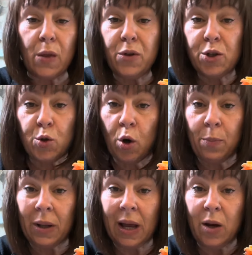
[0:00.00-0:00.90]
There's no
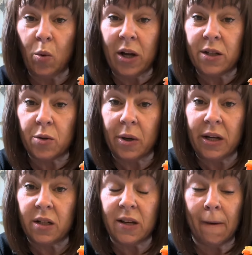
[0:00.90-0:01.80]
polite way to
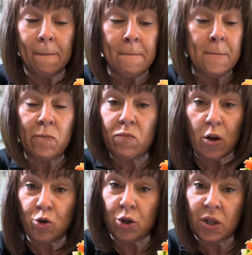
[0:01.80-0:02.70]
eat it.
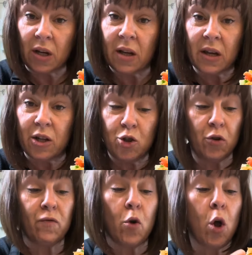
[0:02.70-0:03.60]
Just take a
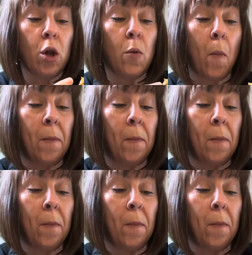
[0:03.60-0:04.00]
kitchen roll,